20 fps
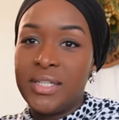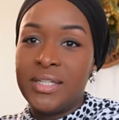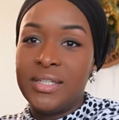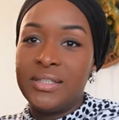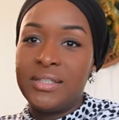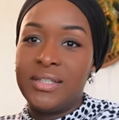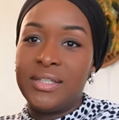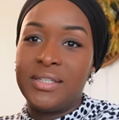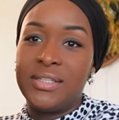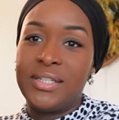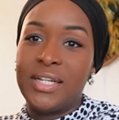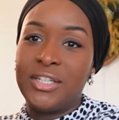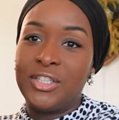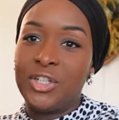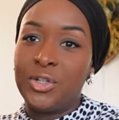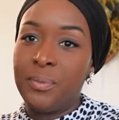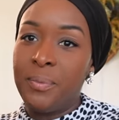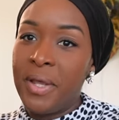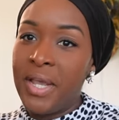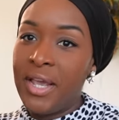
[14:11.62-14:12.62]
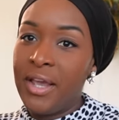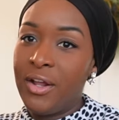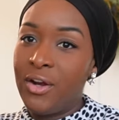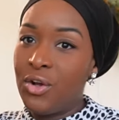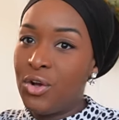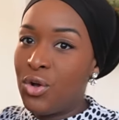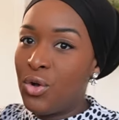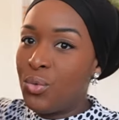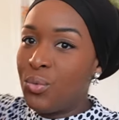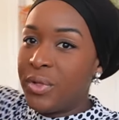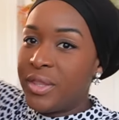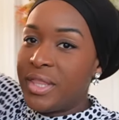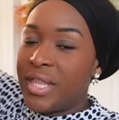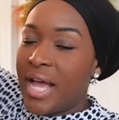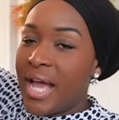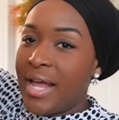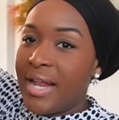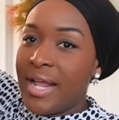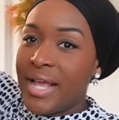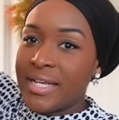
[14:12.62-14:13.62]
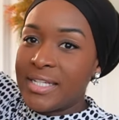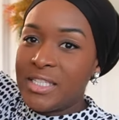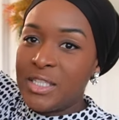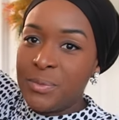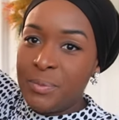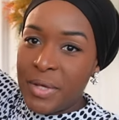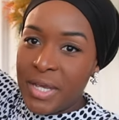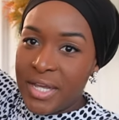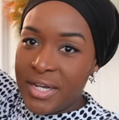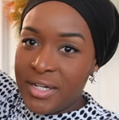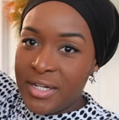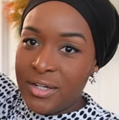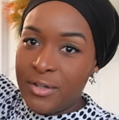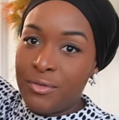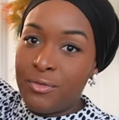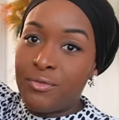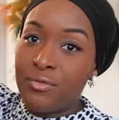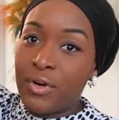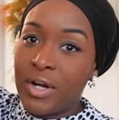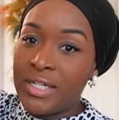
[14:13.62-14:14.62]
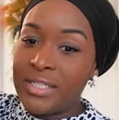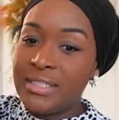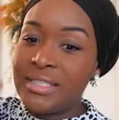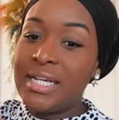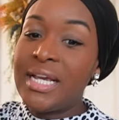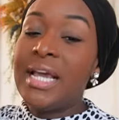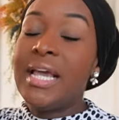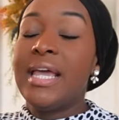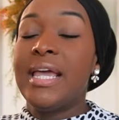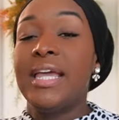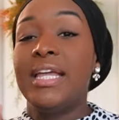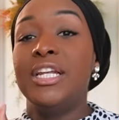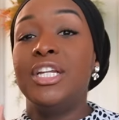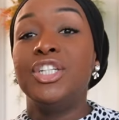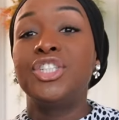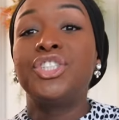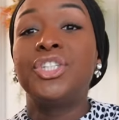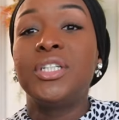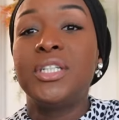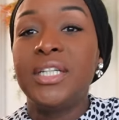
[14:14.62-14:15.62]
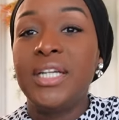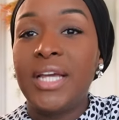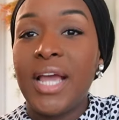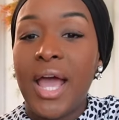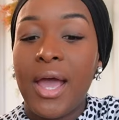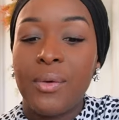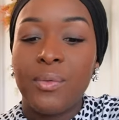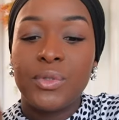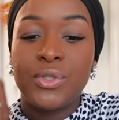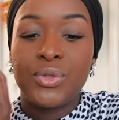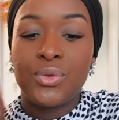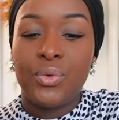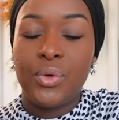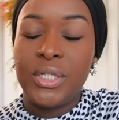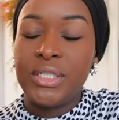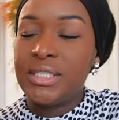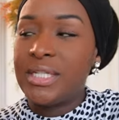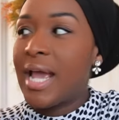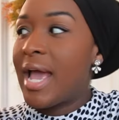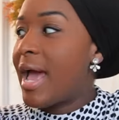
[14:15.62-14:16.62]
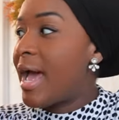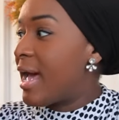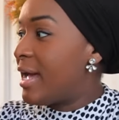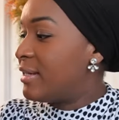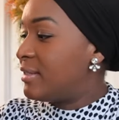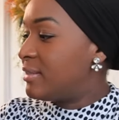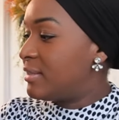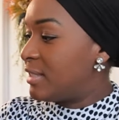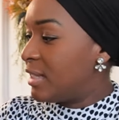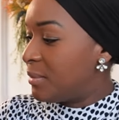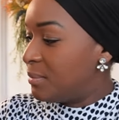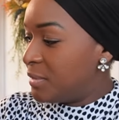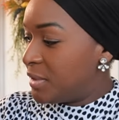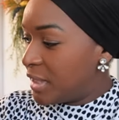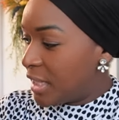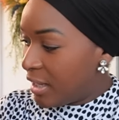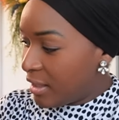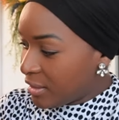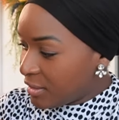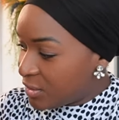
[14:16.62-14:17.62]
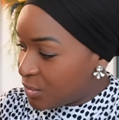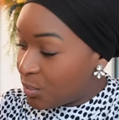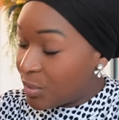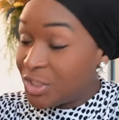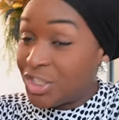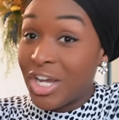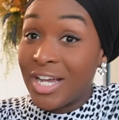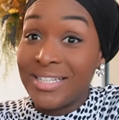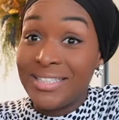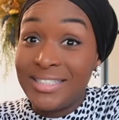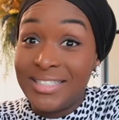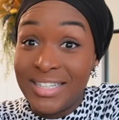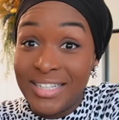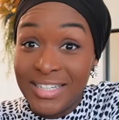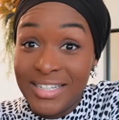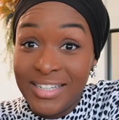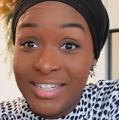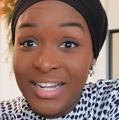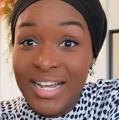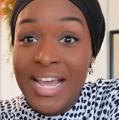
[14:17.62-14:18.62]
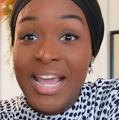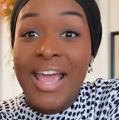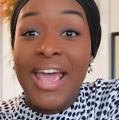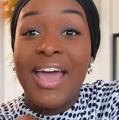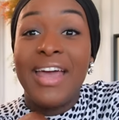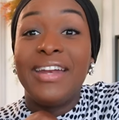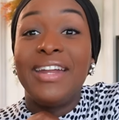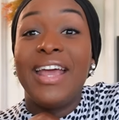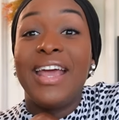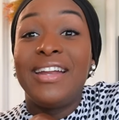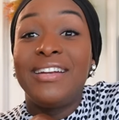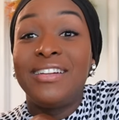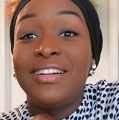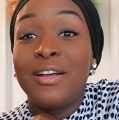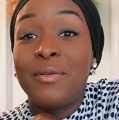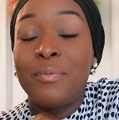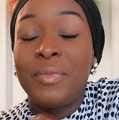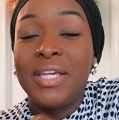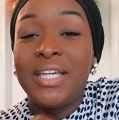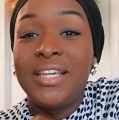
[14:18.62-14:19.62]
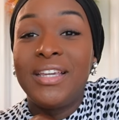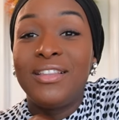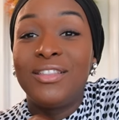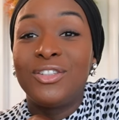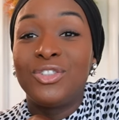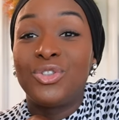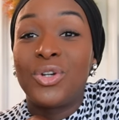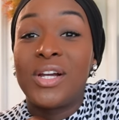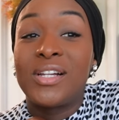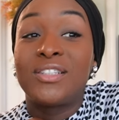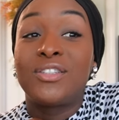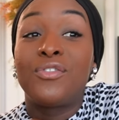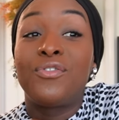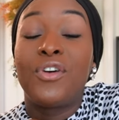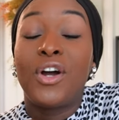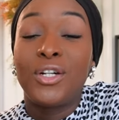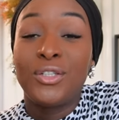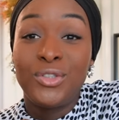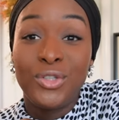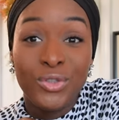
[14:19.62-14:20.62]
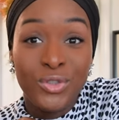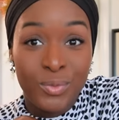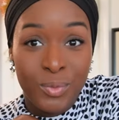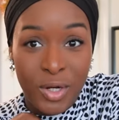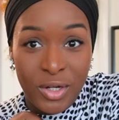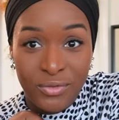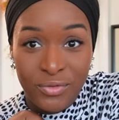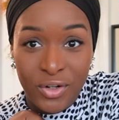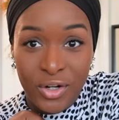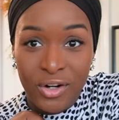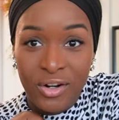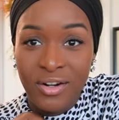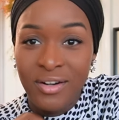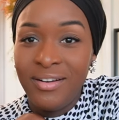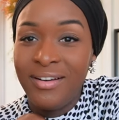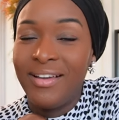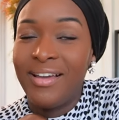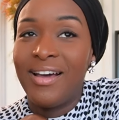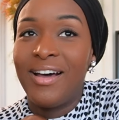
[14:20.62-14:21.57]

is the center panel with that expanded front. Initially, I was going to add some tucks, which I did, and it ended up making the dress far too small for her.